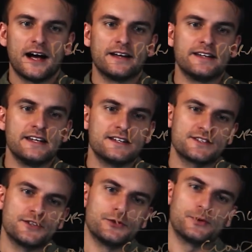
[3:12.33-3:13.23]
need
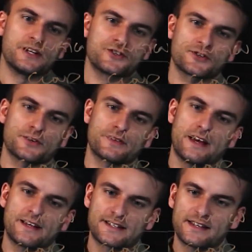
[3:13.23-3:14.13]
to ensure
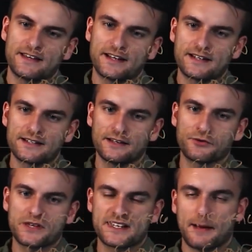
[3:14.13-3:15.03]
that they can
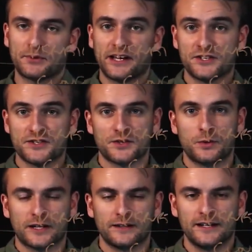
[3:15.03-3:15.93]
deliver these applications
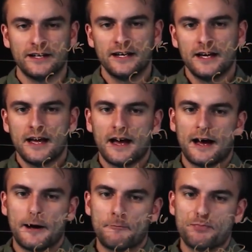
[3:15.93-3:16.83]
quickly,
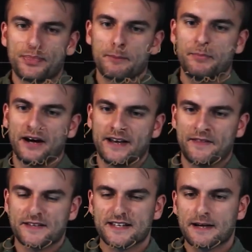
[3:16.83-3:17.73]
but
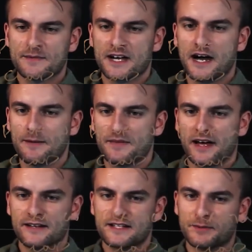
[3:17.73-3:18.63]
at the same time
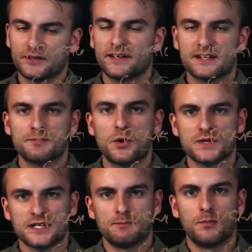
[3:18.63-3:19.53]
that typically
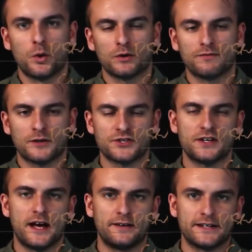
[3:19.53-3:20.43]
exposes more
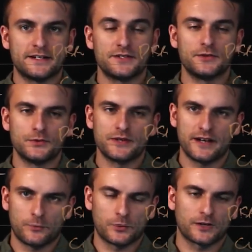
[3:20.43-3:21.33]
functionality to the
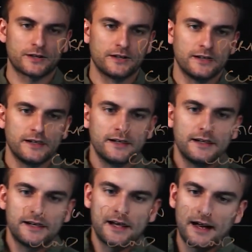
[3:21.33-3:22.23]
network.
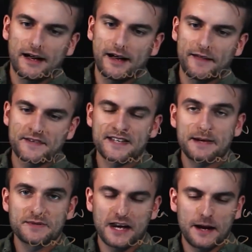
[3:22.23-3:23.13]
At the
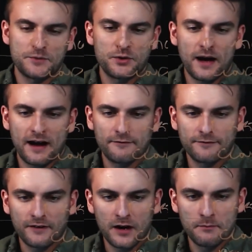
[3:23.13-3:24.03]
same time, you
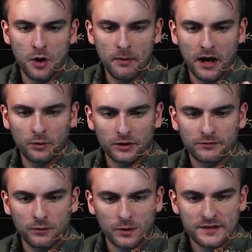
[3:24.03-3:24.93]
have a mobile
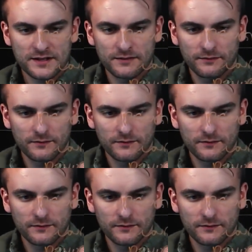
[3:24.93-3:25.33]
workforce.